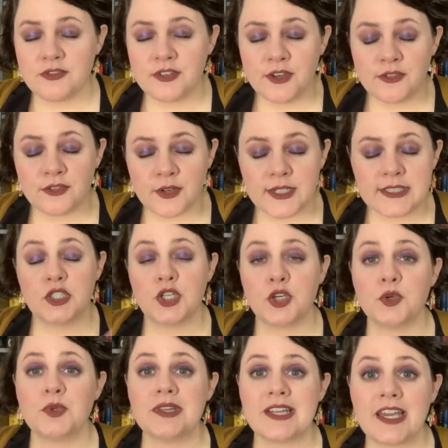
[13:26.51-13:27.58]
feel free
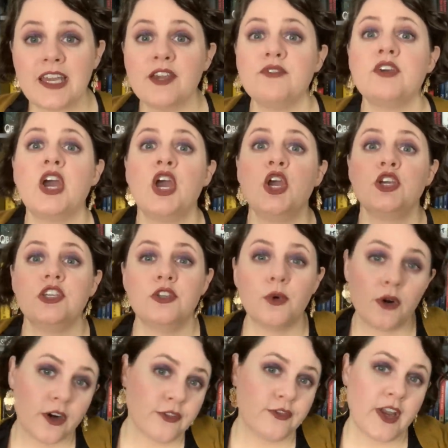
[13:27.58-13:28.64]
to leave
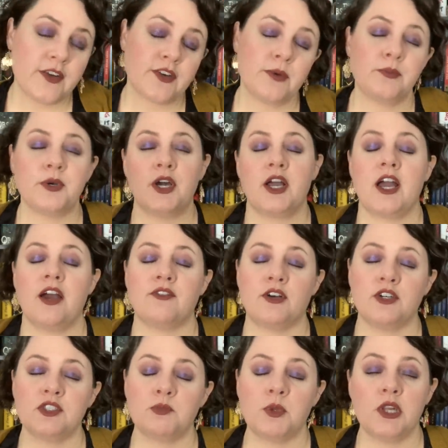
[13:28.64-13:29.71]
your favorite book of
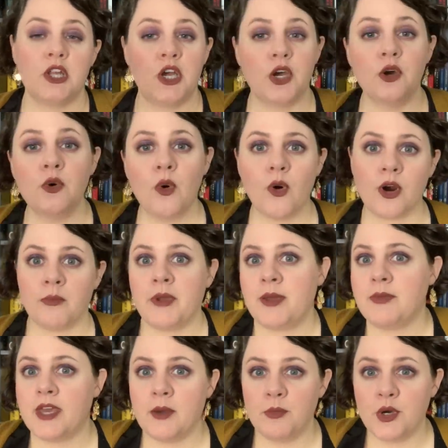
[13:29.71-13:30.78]
hers below, or
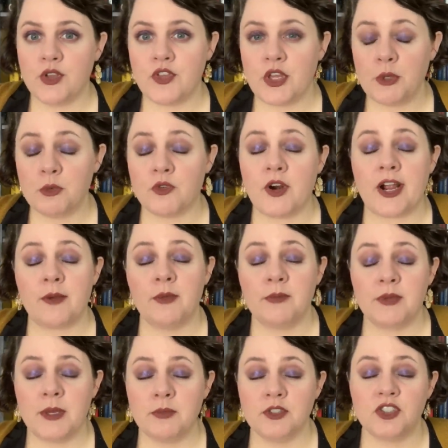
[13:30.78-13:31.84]
maybe a book that you would
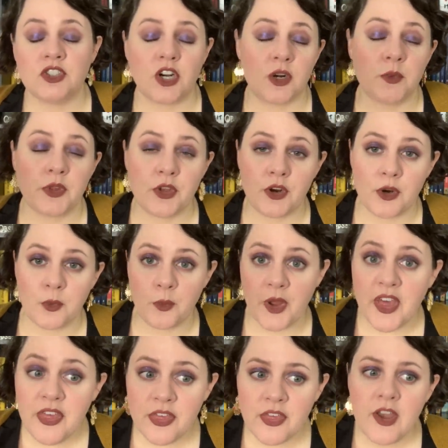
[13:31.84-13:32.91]
recommend people start with her
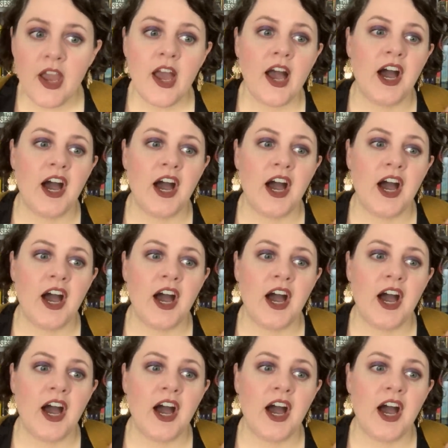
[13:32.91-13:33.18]
with,